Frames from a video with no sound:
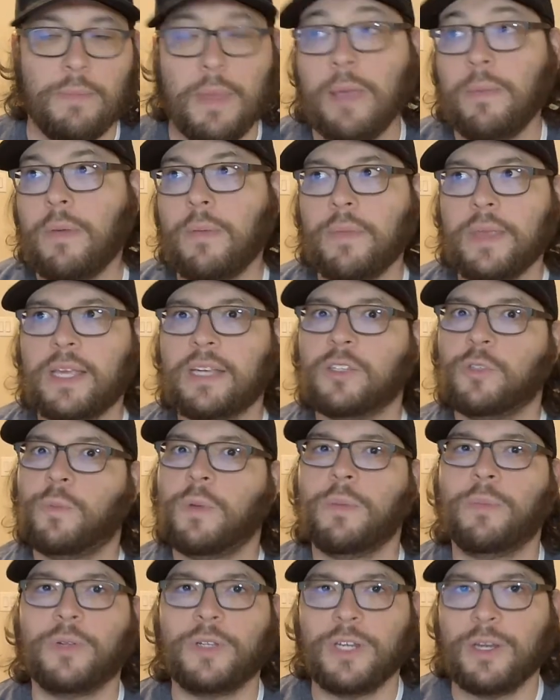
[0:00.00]
Maybe because
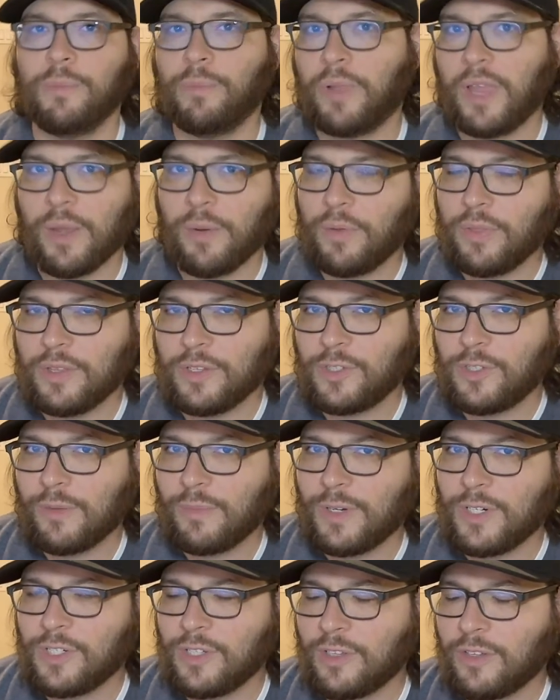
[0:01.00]
people didn't play with it so
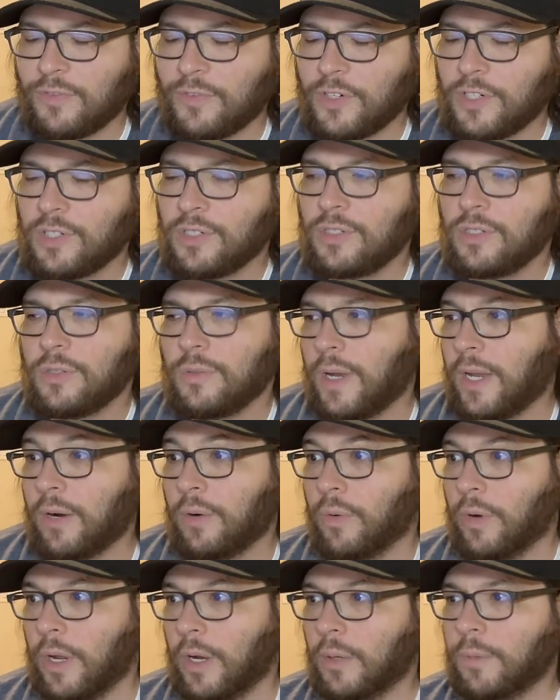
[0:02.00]
much in the first two, I
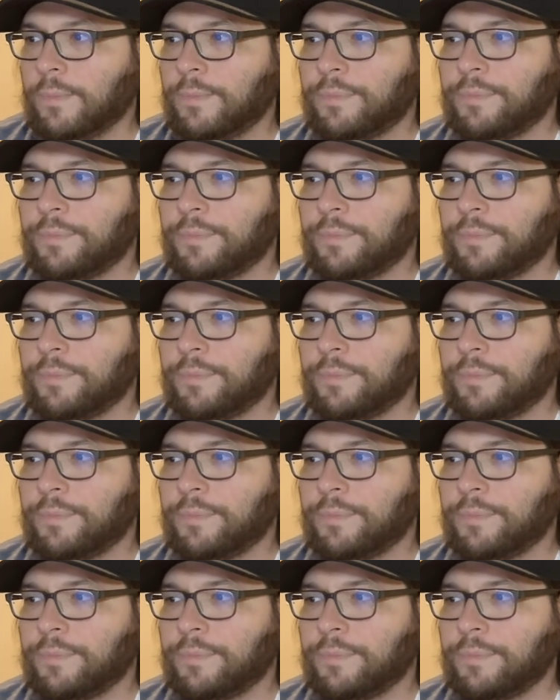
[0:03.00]
don't know.